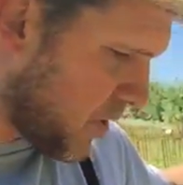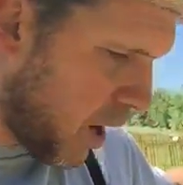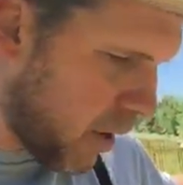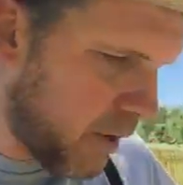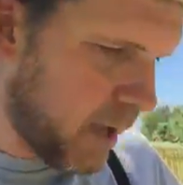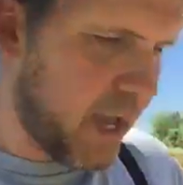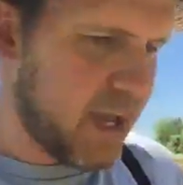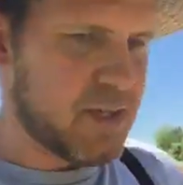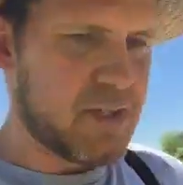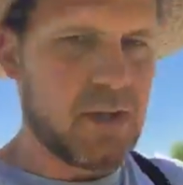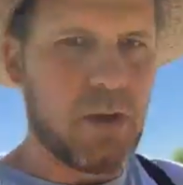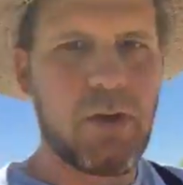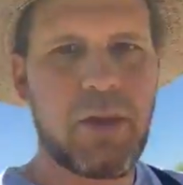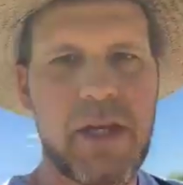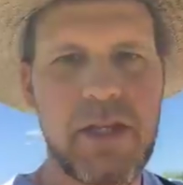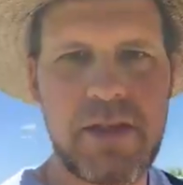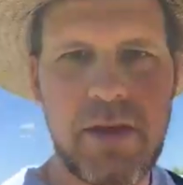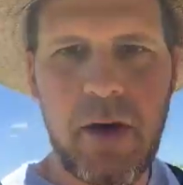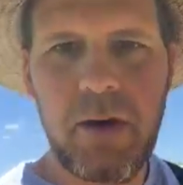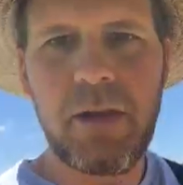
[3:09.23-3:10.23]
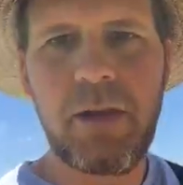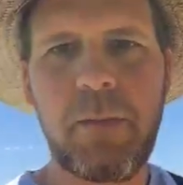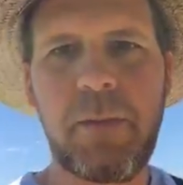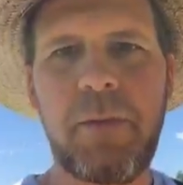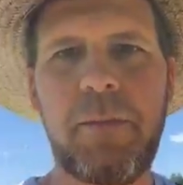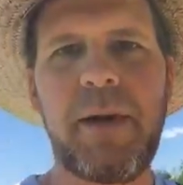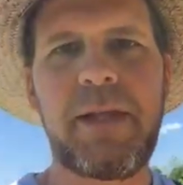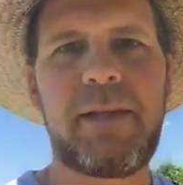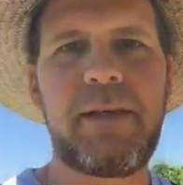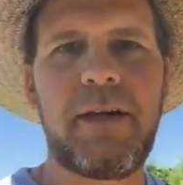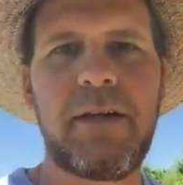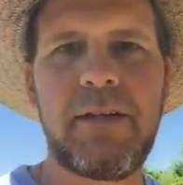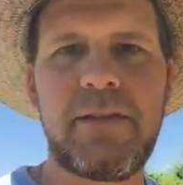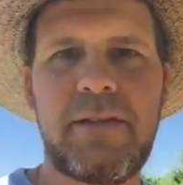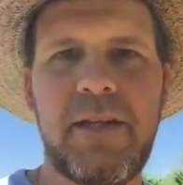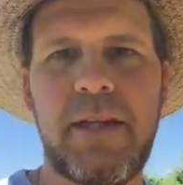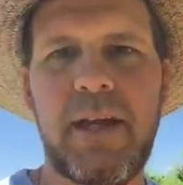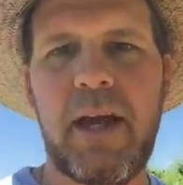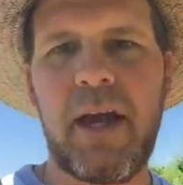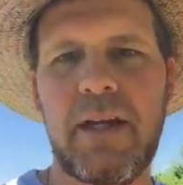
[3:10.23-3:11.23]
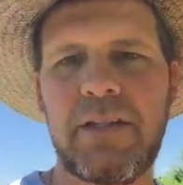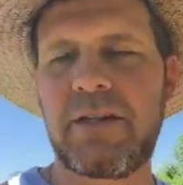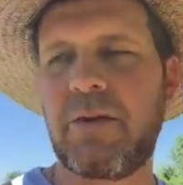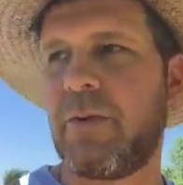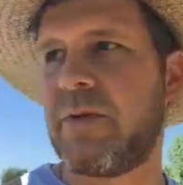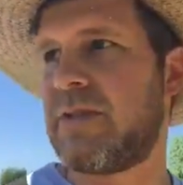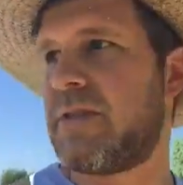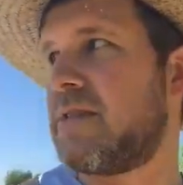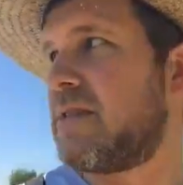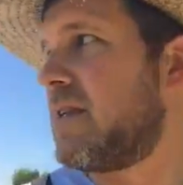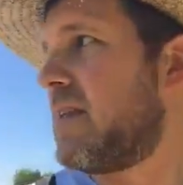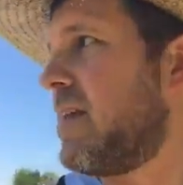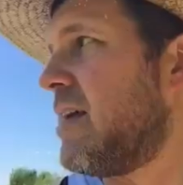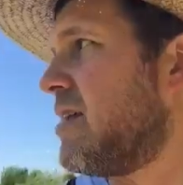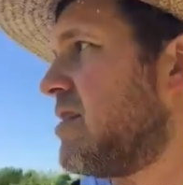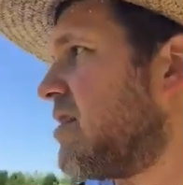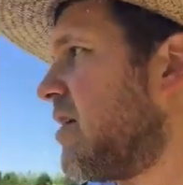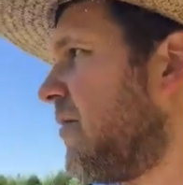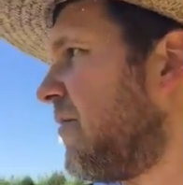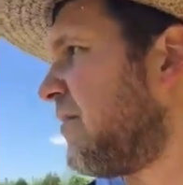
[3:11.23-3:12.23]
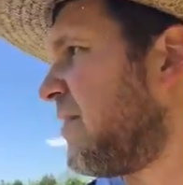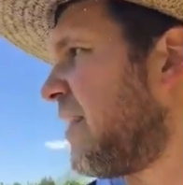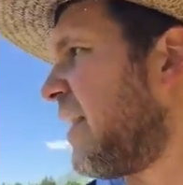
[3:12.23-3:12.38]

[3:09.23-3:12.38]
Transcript: Okay, so let's talk a little bit about the unintended consequences of this.